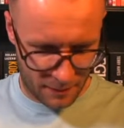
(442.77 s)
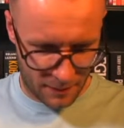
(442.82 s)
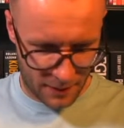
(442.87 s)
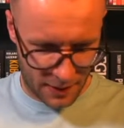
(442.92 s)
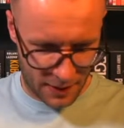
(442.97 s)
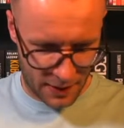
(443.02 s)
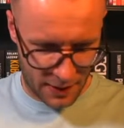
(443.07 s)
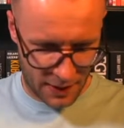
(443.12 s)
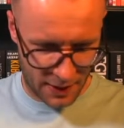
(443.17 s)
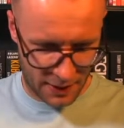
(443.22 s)

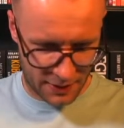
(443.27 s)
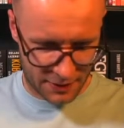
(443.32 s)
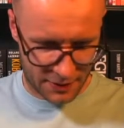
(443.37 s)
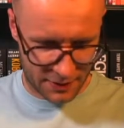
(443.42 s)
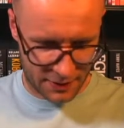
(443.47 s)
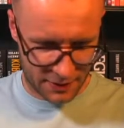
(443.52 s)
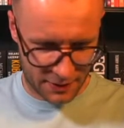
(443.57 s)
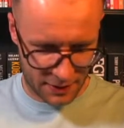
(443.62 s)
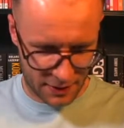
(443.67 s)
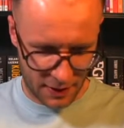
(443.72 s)

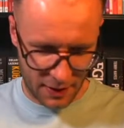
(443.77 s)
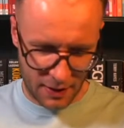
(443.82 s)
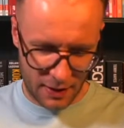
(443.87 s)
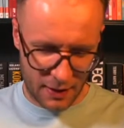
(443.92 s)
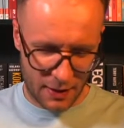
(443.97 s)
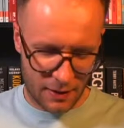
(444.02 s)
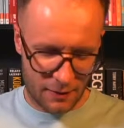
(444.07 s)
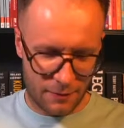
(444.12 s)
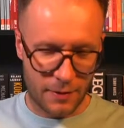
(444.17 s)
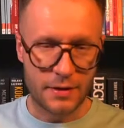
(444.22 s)
Yes,
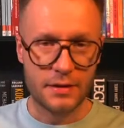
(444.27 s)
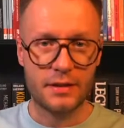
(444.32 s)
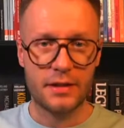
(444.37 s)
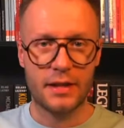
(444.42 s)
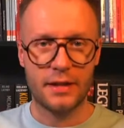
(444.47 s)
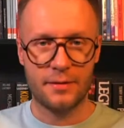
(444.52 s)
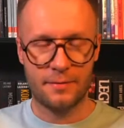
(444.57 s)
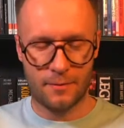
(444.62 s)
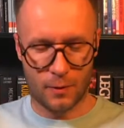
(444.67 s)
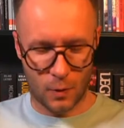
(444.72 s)

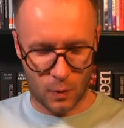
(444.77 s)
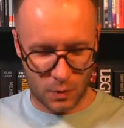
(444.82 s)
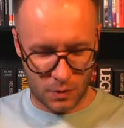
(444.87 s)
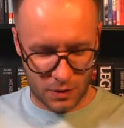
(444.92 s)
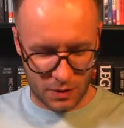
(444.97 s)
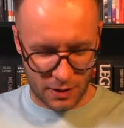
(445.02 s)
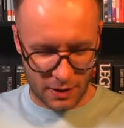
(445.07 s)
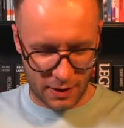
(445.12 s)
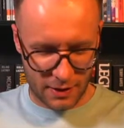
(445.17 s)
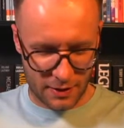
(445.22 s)
38
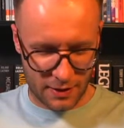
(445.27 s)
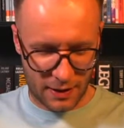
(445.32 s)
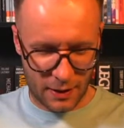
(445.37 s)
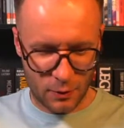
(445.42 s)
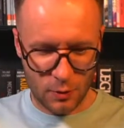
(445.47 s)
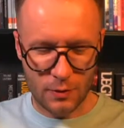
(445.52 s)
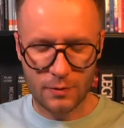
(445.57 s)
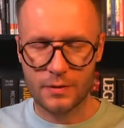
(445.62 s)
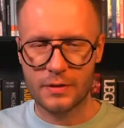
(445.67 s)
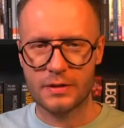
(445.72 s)
votes. And
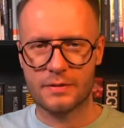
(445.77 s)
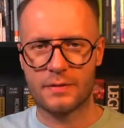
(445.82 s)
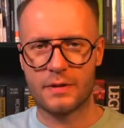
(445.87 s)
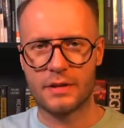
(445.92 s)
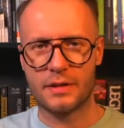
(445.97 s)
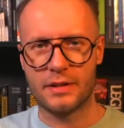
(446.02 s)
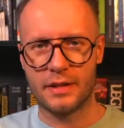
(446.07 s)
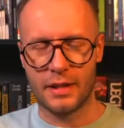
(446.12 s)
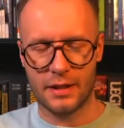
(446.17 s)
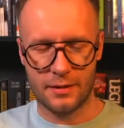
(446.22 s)
out of these
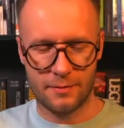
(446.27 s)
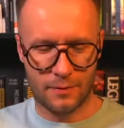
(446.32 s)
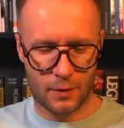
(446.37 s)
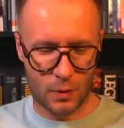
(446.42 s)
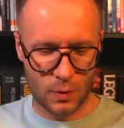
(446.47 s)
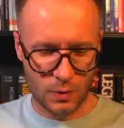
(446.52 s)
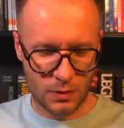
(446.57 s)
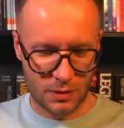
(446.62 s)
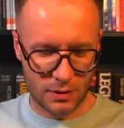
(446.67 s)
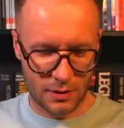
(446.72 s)
38
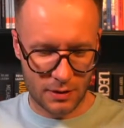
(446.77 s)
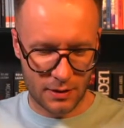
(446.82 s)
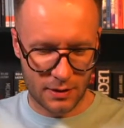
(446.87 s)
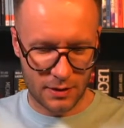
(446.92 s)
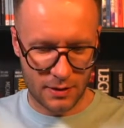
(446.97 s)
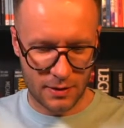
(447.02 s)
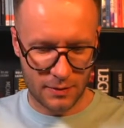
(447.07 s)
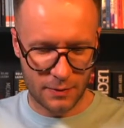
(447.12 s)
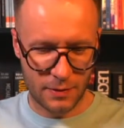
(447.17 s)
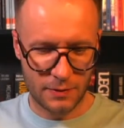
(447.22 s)
votes,
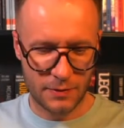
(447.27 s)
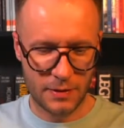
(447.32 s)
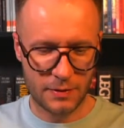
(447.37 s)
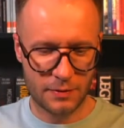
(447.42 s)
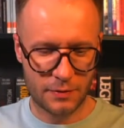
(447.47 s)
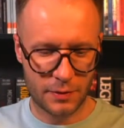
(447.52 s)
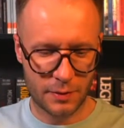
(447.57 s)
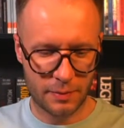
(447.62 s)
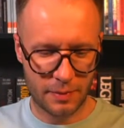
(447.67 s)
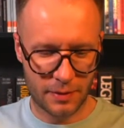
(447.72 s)

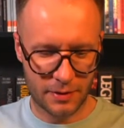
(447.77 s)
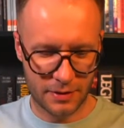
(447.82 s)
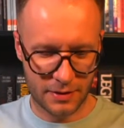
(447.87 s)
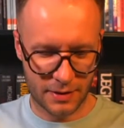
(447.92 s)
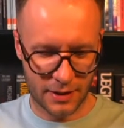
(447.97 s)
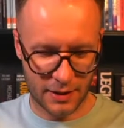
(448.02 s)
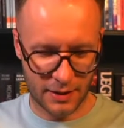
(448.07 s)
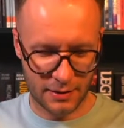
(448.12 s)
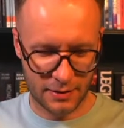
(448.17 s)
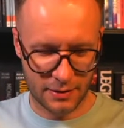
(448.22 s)

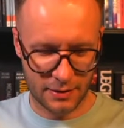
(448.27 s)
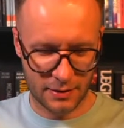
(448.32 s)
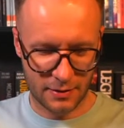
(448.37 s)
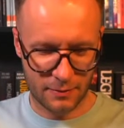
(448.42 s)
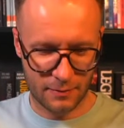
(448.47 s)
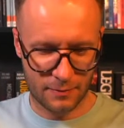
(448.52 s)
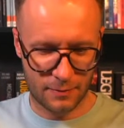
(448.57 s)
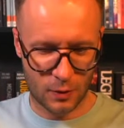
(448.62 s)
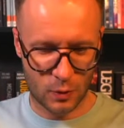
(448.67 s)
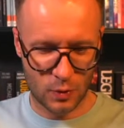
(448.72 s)
53%
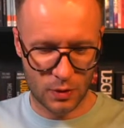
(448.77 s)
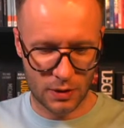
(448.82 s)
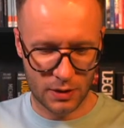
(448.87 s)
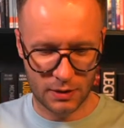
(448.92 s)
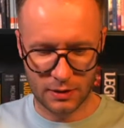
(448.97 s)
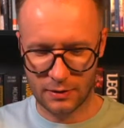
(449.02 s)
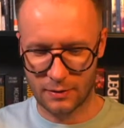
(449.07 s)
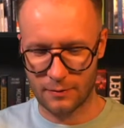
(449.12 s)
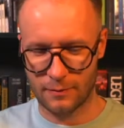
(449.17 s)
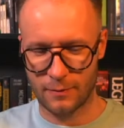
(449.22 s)

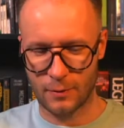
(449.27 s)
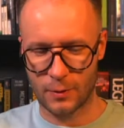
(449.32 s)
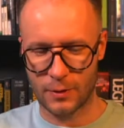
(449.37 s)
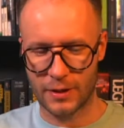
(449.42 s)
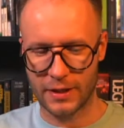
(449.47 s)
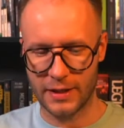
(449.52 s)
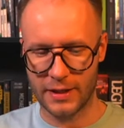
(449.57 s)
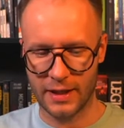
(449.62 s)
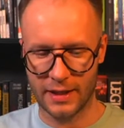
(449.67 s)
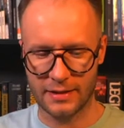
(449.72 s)
voted
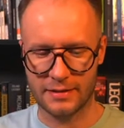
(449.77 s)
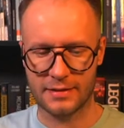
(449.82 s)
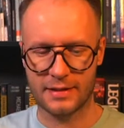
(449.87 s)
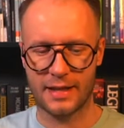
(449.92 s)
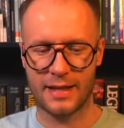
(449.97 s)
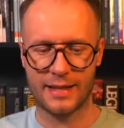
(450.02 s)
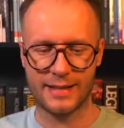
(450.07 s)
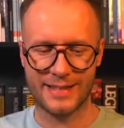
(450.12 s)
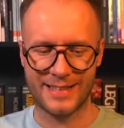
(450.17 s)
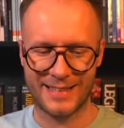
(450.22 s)
for yes,
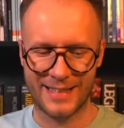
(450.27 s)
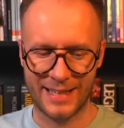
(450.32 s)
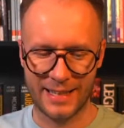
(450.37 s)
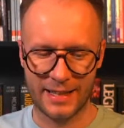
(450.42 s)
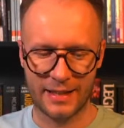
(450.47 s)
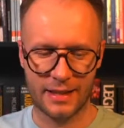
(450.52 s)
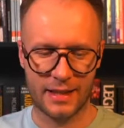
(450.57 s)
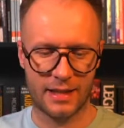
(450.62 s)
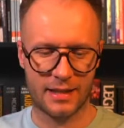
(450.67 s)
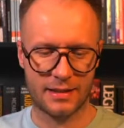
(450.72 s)
I
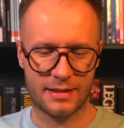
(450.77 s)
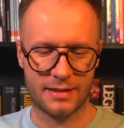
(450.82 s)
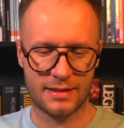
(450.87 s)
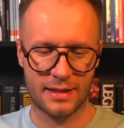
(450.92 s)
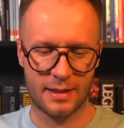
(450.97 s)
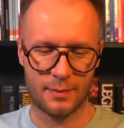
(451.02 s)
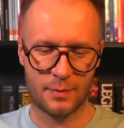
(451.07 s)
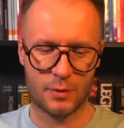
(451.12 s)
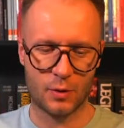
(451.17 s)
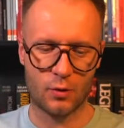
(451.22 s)
can
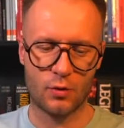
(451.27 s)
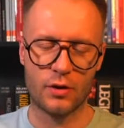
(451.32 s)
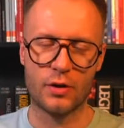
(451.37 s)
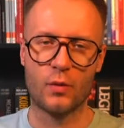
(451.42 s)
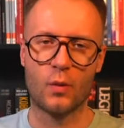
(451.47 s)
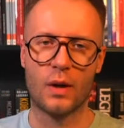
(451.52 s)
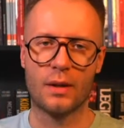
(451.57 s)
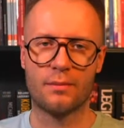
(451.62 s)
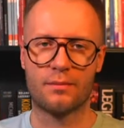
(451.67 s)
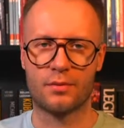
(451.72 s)
accept only
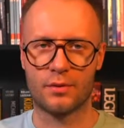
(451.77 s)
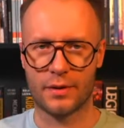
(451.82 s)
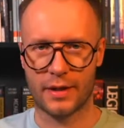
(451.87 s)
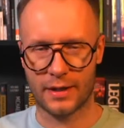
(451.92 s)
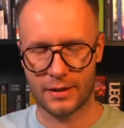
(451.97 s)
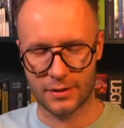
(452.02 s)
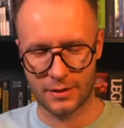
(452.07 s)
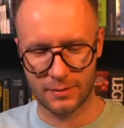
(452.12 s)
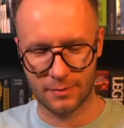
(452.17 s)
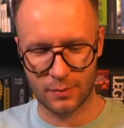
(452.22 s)
one
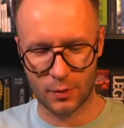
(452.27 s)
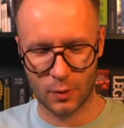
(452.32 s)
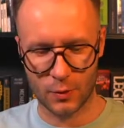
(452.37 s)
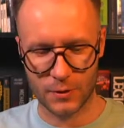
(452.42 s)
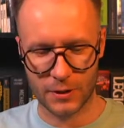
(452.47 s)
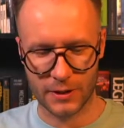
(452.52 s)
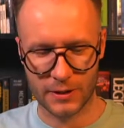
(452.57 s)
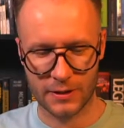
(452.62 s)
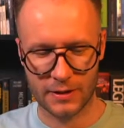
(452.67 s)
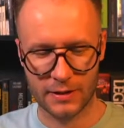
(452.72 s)
production
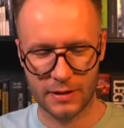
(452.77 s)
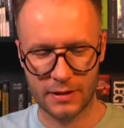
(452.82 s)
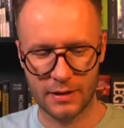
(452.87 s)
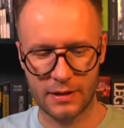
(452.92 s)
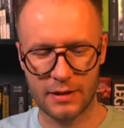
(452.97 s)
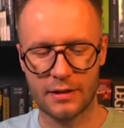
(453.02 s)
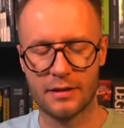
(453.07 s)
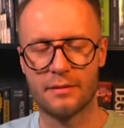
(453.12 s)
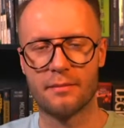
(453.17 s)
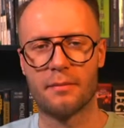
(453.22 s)
project
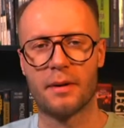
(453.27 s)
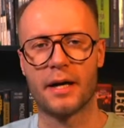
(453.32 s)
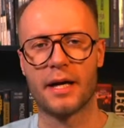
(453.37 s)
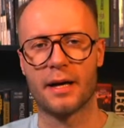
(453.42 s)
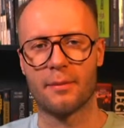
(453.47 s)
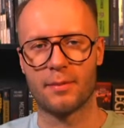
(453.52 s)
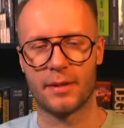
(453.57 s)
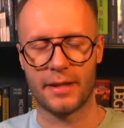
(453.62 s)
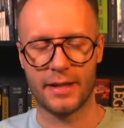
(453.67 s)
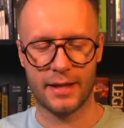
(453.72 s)
in my
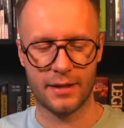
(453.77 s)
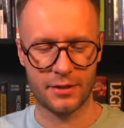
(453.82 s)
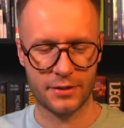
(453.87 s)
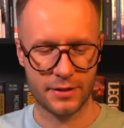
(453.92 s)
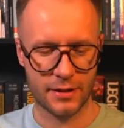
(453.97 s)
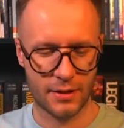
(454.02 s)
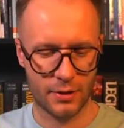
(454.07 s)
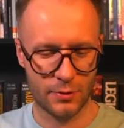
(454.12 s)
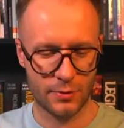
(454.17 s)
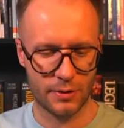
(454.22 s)
application
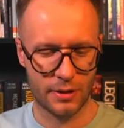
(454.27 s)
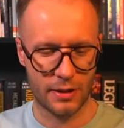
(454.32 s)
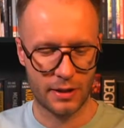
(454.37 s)
code.